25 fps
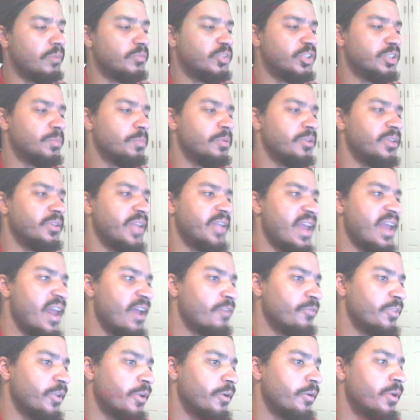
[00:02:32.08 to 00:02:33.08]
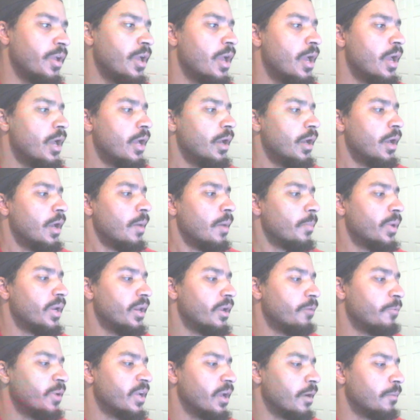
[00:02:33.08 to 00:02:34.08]
Just putting that out there. But
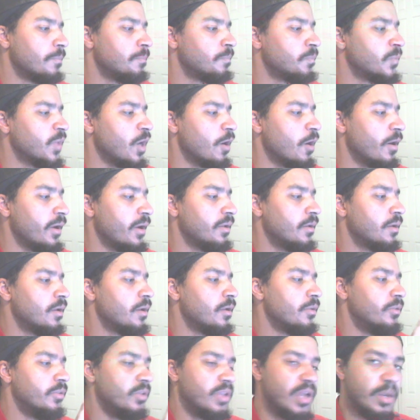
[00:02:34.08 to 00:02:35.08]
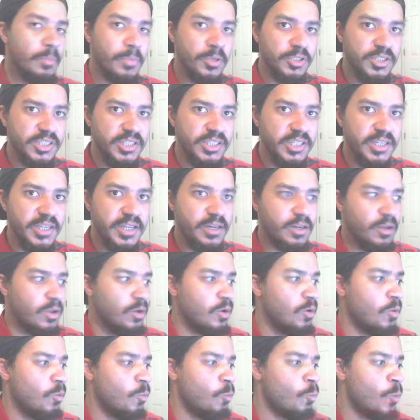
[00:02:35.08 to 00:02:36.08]
here we go. All right. Number 10,
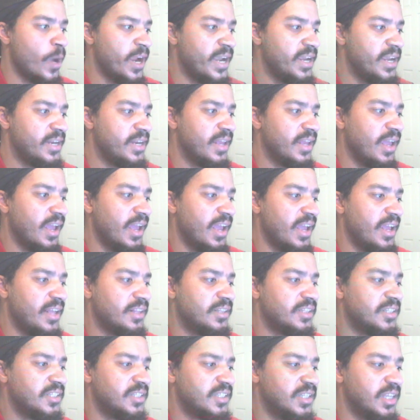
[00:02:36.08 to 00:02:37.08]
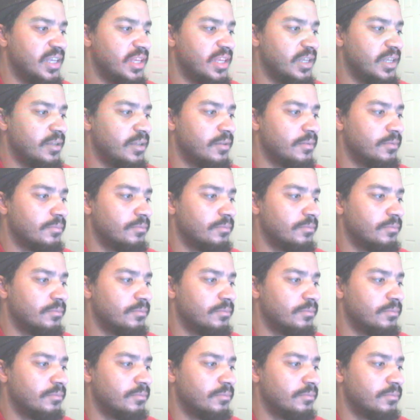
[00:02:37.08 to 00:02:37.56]
Wait and See.